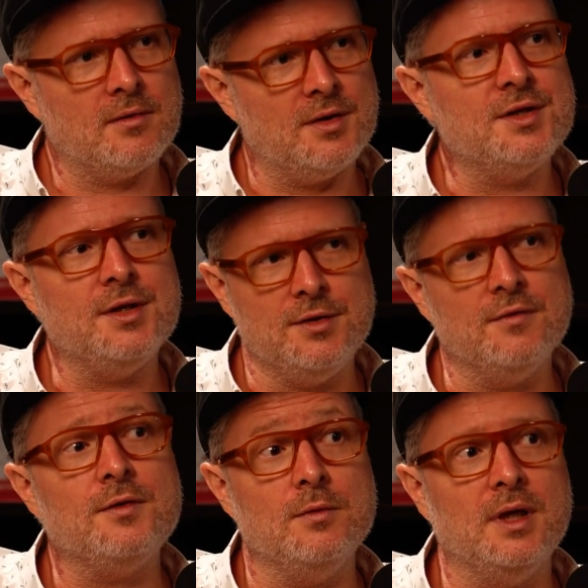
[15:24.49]
continue
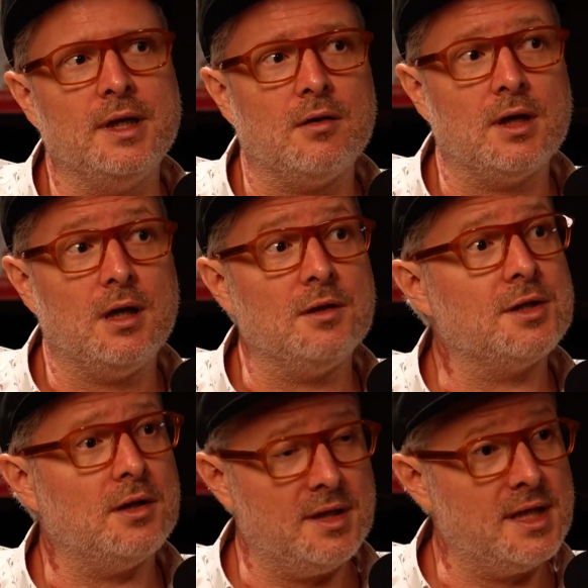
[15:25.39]
fueling our
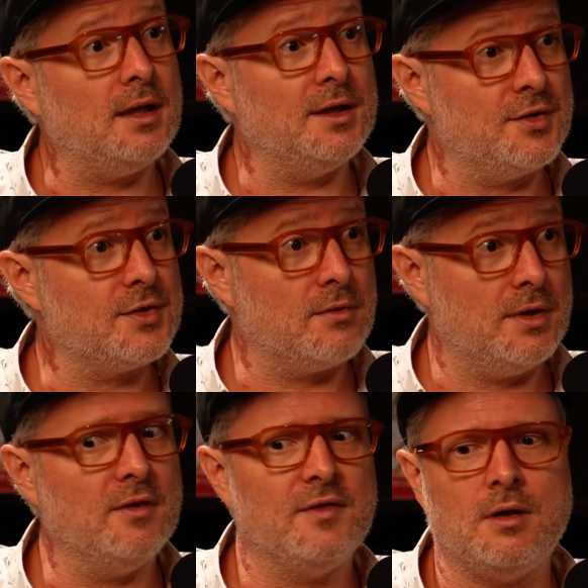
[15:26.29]
culture and telling the
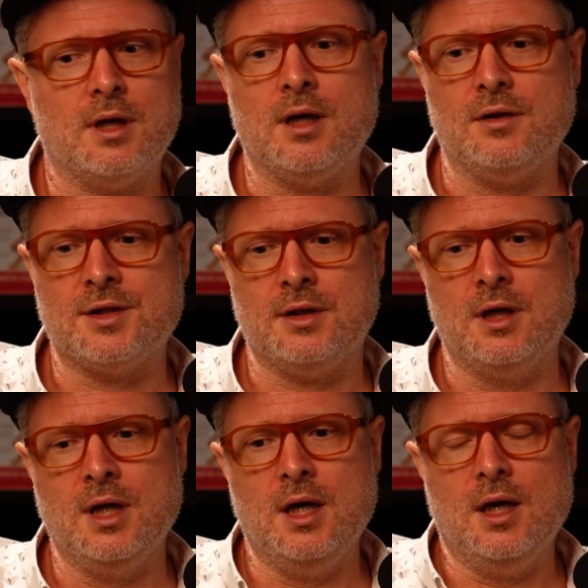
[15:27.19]
story of our culture.
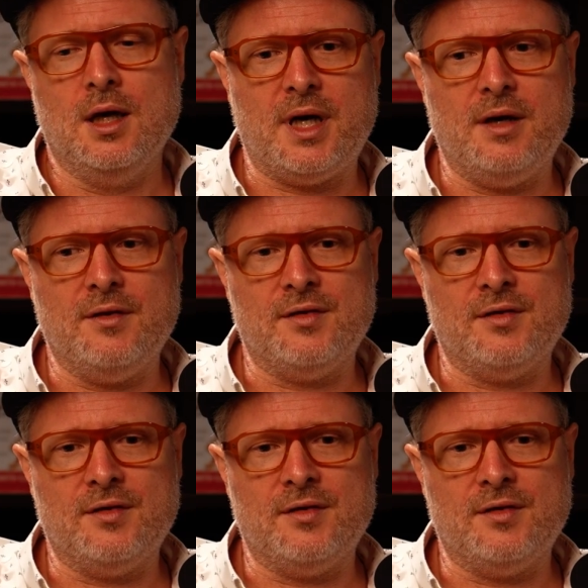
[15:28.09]
And